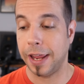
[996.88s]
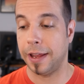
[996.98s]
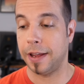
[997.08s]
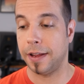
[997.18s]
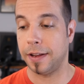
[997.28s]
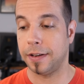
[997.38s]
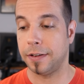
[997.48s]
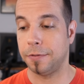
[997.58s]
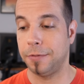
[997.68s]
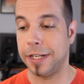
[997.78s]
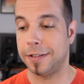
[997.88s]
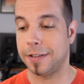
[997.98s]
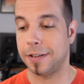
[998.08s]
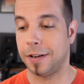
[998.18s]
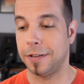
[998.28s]
and
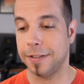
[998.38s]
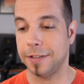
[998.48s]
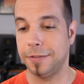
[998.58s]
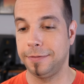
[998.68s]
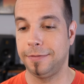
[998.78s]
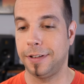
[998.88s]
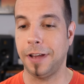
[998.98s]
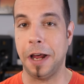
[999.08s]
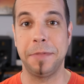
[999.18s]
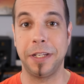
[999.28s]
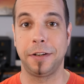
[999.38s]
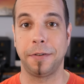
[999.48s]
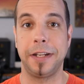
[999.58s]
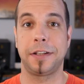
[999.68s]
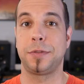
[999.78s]
which also got me
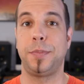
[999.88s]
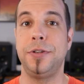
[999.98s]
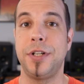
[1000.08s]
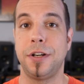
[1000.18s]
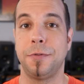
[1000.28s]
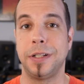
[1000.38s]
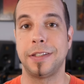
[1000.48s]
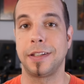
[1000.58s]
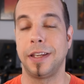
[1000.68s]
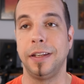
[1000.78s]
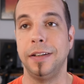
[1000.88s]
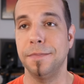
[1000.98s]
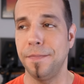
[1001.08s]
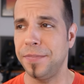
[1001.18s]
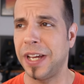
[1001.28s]
great exposure once again.
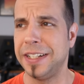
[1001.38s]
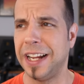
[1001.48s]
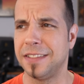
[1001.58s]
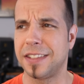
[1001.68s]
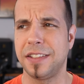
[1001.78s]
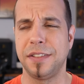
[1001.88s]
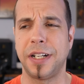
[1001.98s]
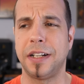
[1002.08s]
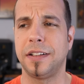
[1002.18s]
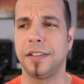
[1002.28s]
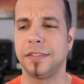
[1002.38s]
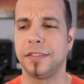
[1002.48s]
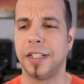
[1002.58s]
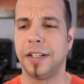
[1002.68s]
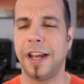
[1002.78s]
I dance to
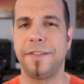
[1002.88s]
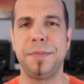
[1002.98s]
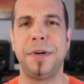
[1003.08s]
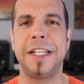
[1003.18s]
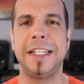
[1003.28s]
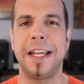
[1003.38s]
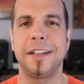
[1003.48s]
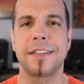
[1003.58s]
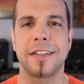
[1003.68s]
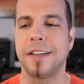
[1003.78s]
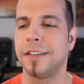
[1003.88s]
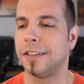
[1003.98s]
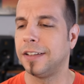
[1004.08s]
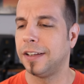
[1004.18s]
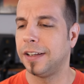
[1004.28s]
Everybody Dance now.
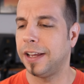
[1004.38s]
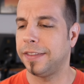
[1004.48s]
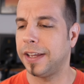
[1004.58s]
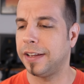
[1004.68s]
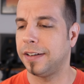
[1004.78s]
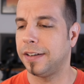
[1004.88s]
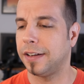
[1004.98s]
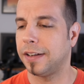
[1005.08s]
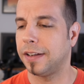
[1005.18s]
And then